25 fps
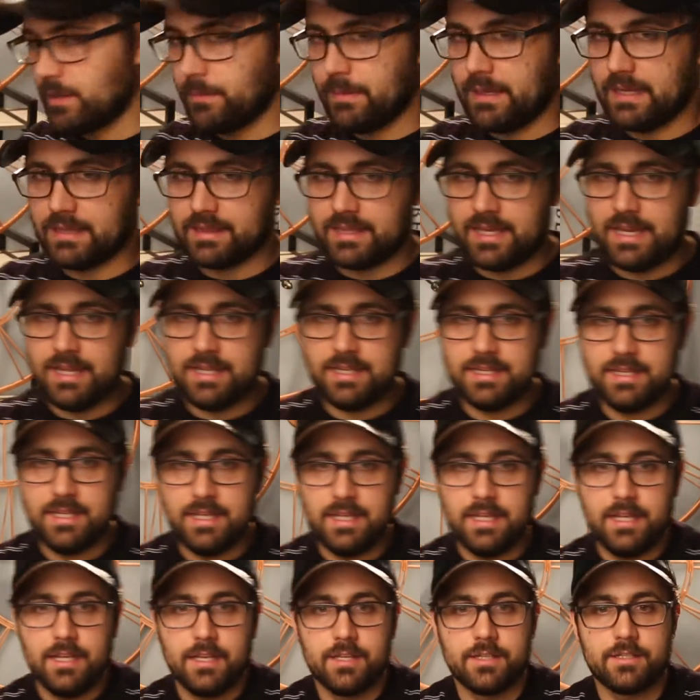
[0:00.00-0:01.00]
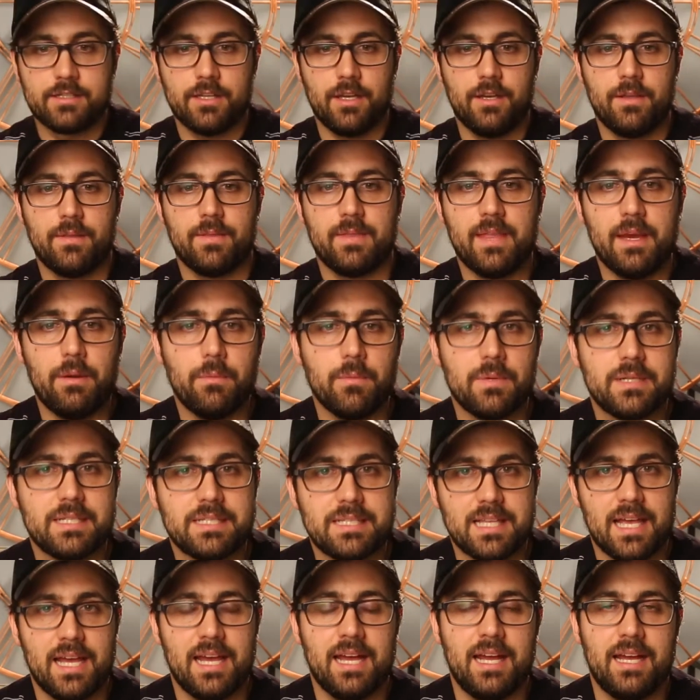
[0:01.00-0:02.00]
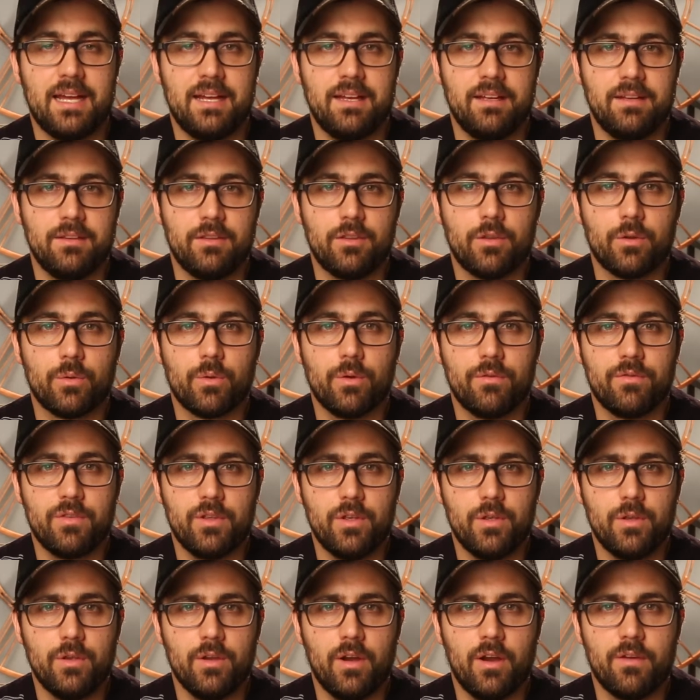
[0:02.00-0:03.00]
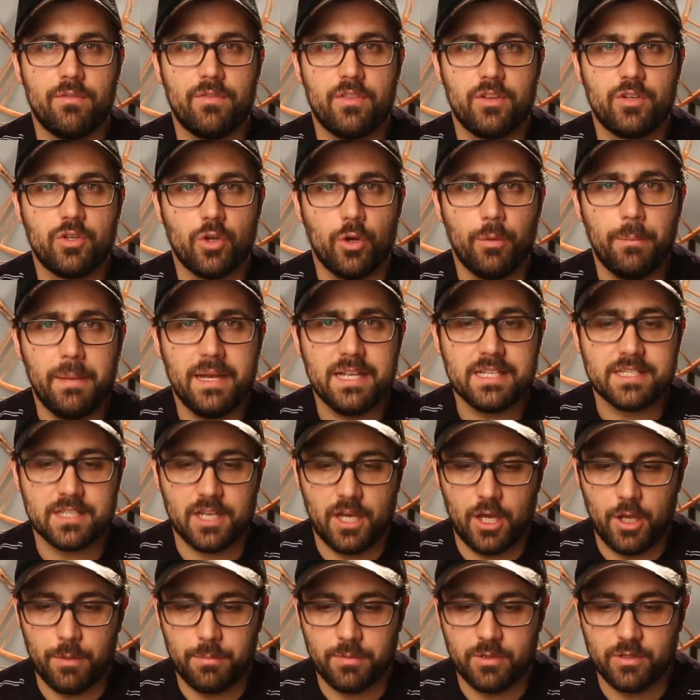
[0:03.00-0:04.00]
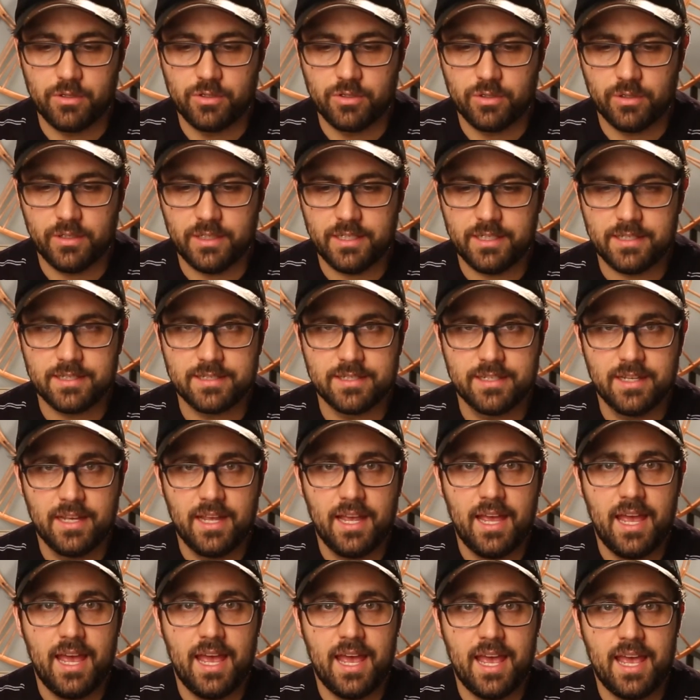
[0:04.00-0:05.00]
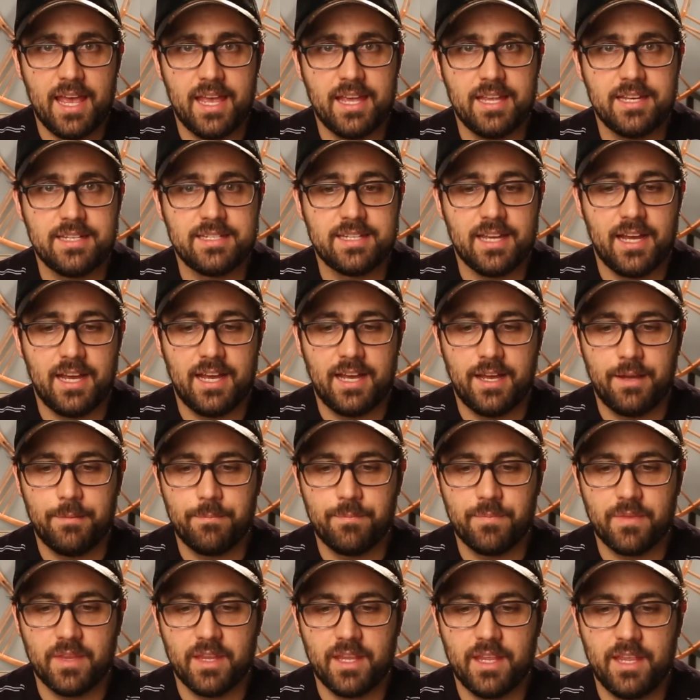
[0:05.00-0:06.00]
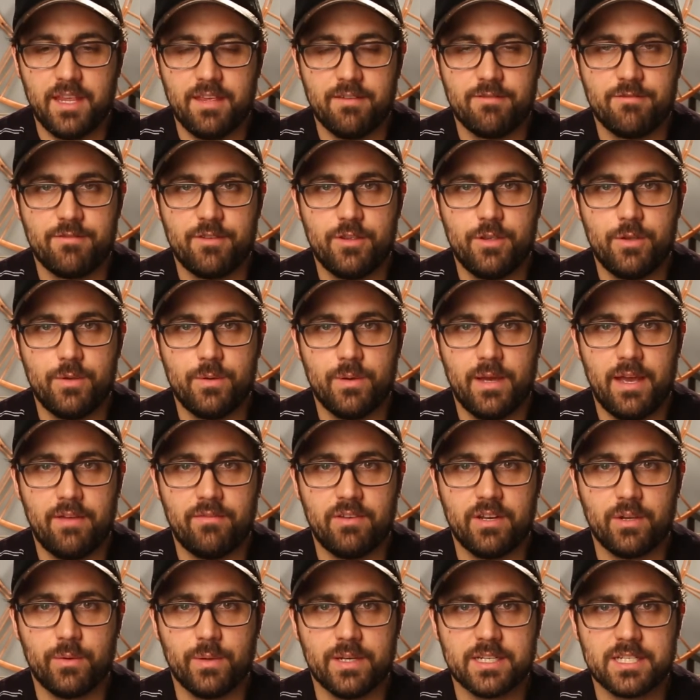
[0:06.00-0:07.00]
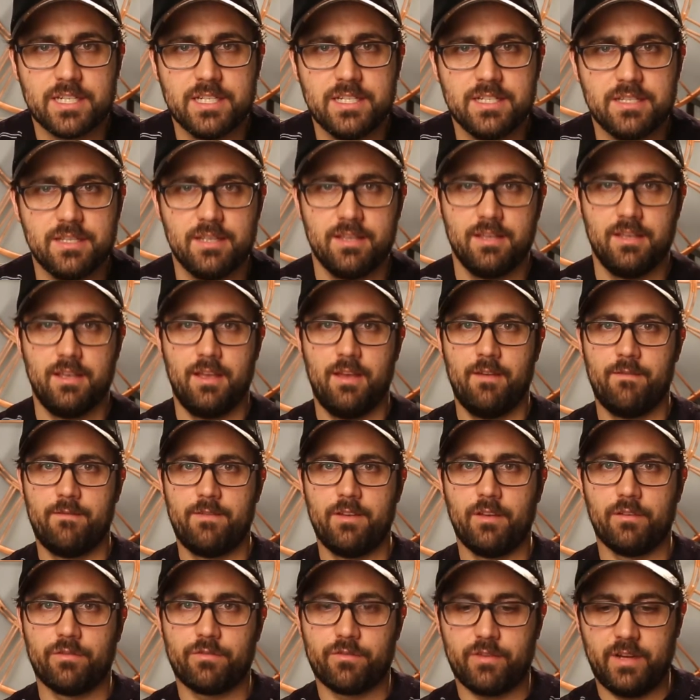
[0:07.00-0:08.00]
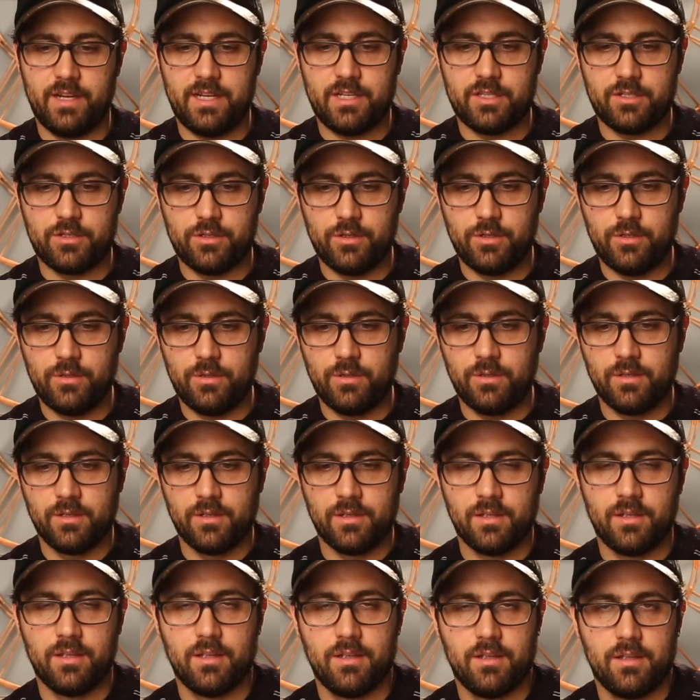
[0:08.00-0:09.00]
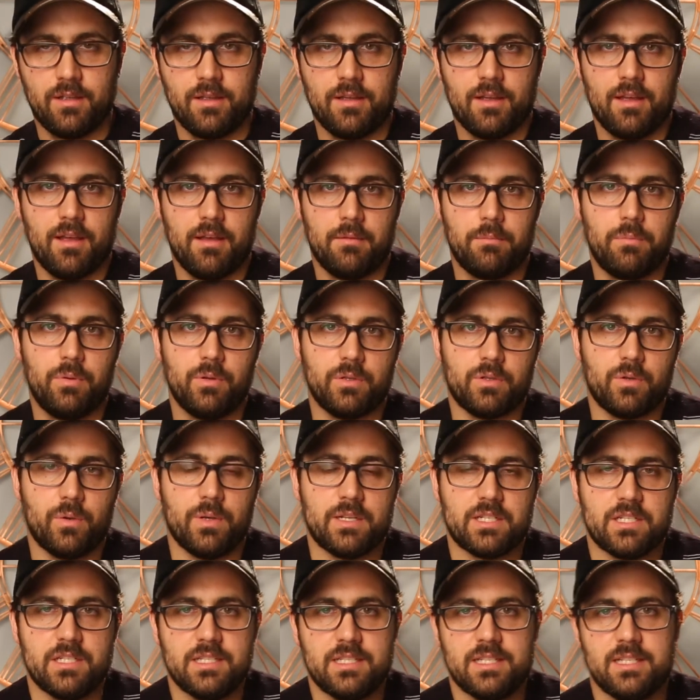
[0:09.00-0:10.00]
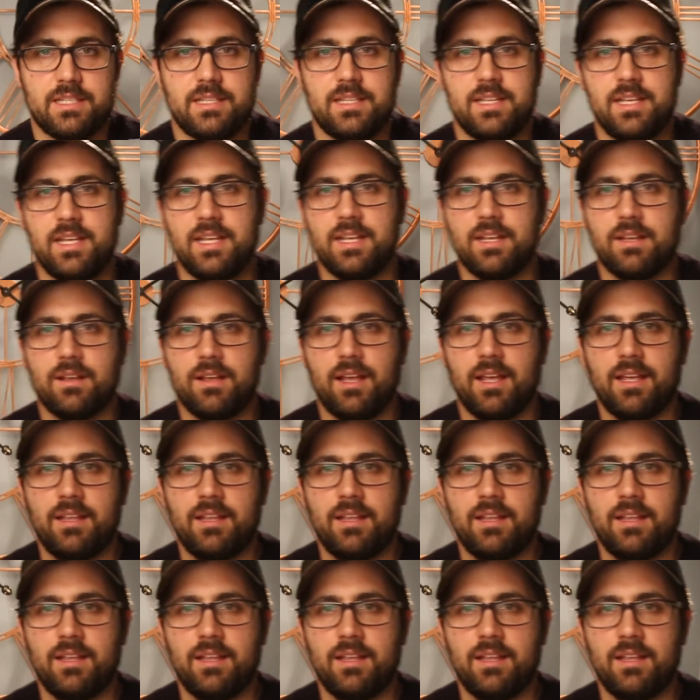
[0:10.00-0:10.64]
about that. So that was the review of the doormats. I hope you enjoyed it, and if you have any questions, feel free to put questions in the